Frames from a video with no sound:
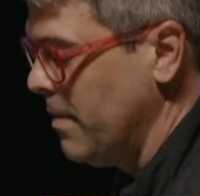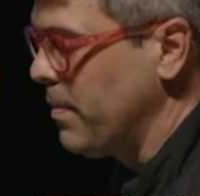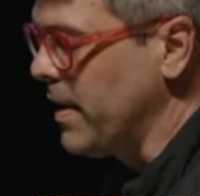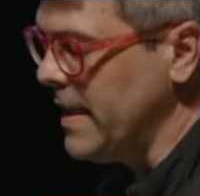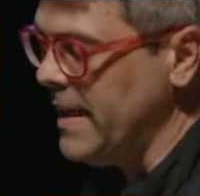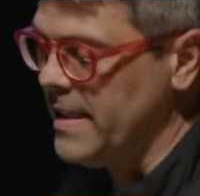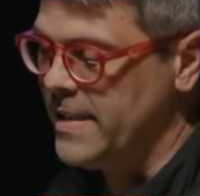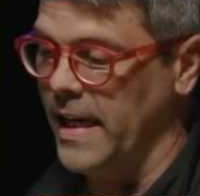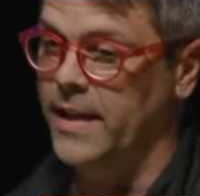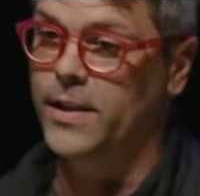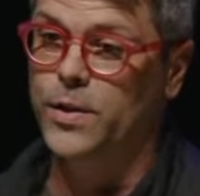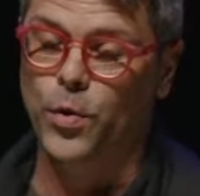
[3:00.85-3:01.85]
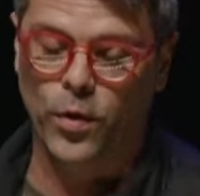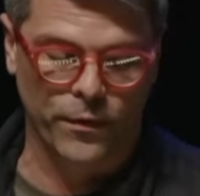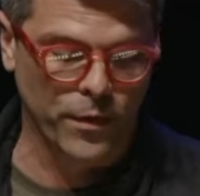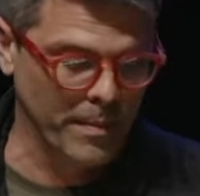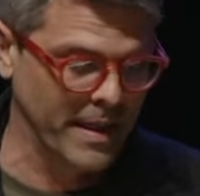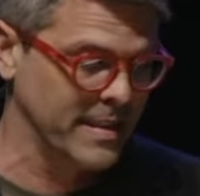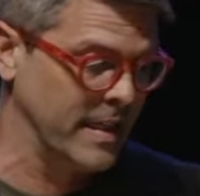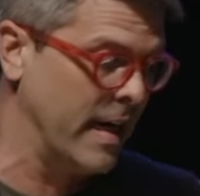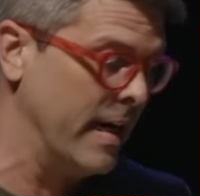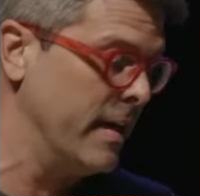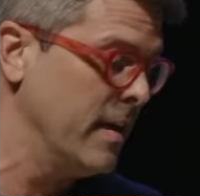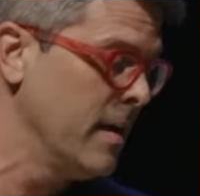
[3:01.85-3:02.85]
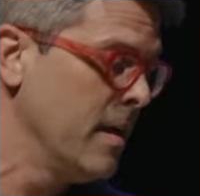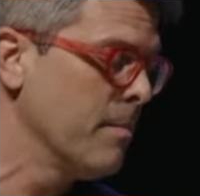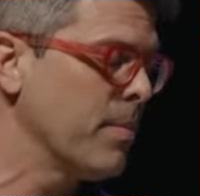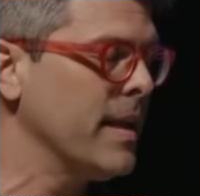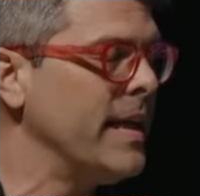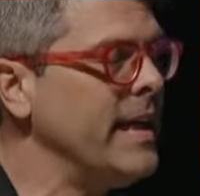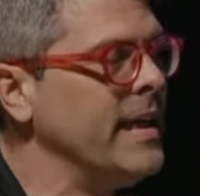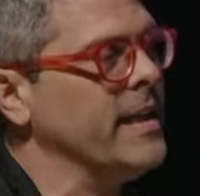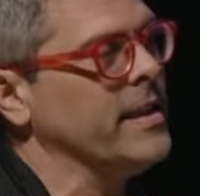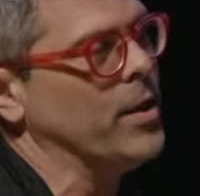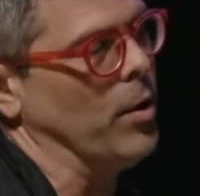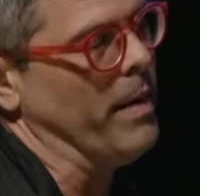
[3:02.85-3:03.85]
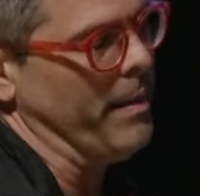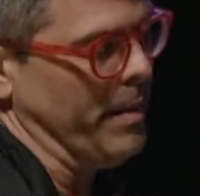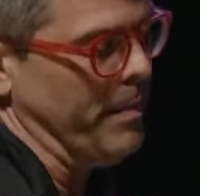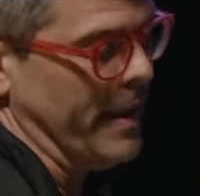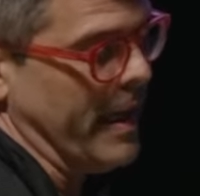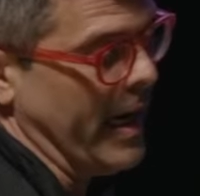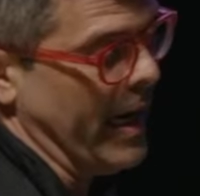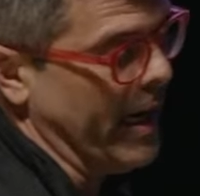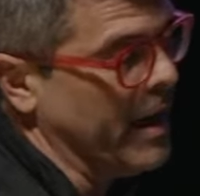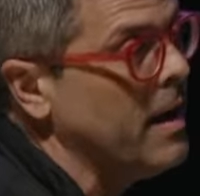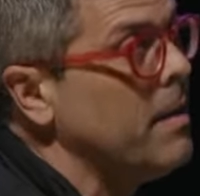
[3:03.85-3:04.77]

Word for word: Please take the storm from my side. Please don't make me be gay.